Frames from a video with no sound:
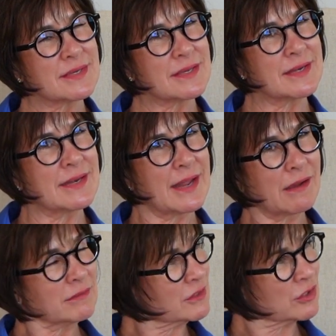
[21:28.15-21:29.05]
an
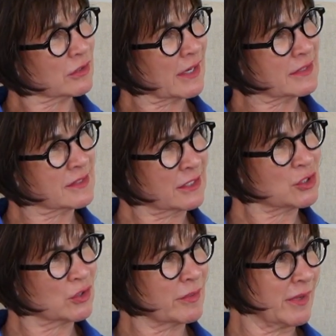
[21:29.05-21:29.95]
announcer as
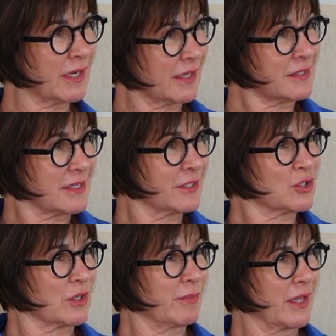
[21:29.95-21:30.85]
history, but it is
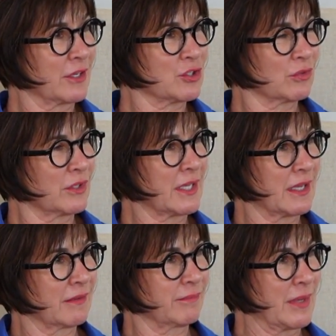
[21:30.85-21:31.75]
history because
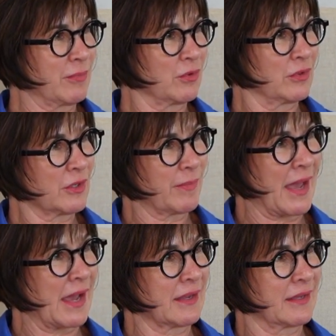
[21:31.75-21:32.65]
people look
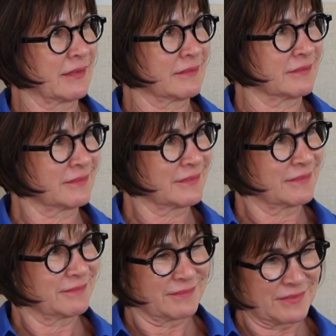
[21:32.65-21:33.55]
back and,
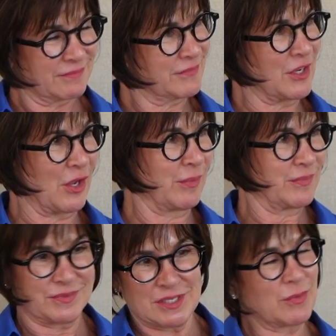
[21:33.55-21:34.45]

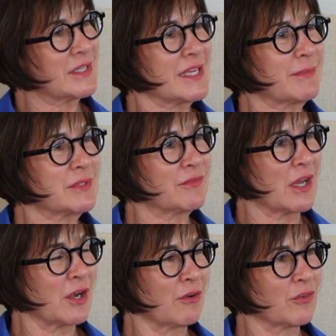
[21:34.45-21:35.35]
see what teams have
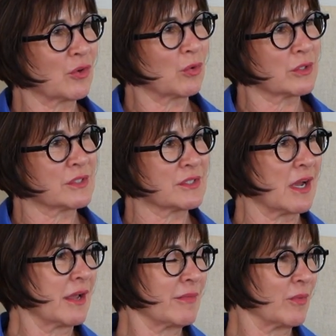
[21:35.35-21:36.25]
done over the course of
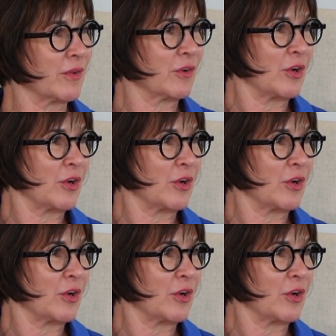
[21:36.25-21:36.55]
time and where they're